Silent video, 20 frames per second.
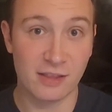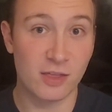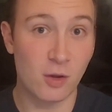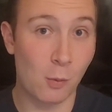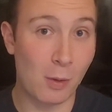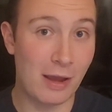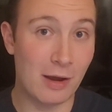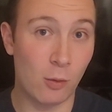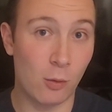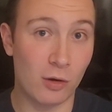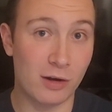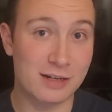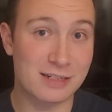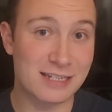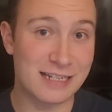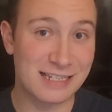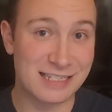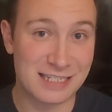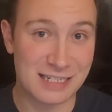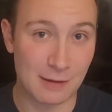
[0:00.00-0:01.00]
The way it works
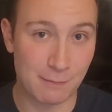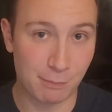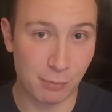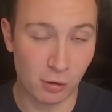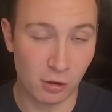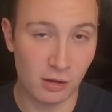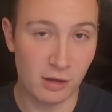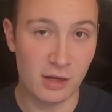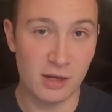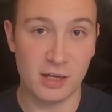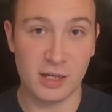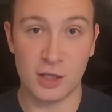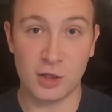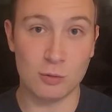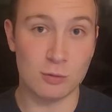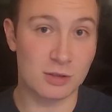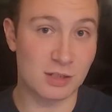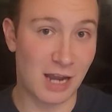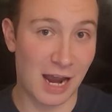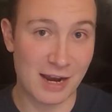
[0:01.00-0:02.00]
is simple.
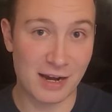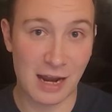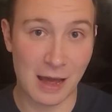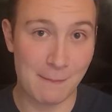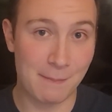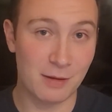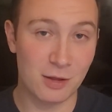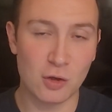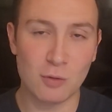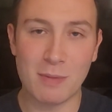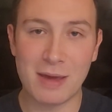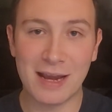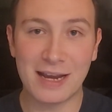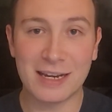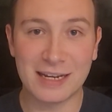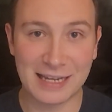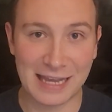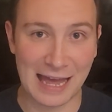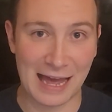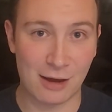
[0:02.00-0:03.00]
You sign up, you make an
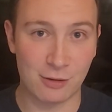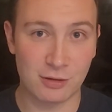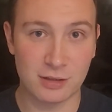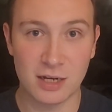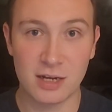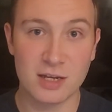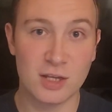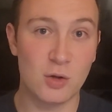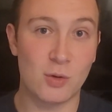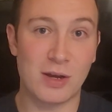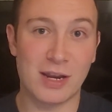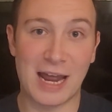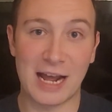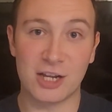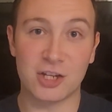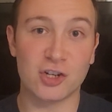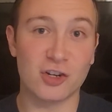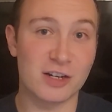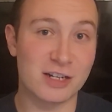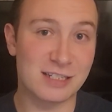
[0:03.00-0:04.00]
account, you
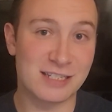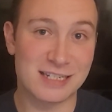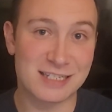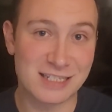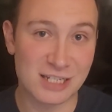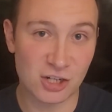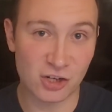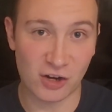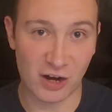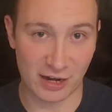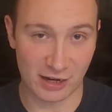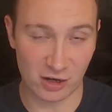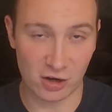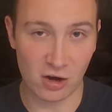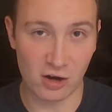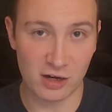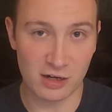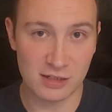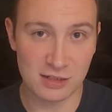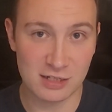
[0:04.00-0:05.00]
connect your existing credit
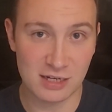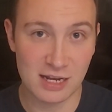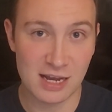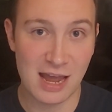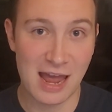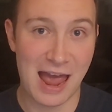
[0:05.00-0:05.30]
cards,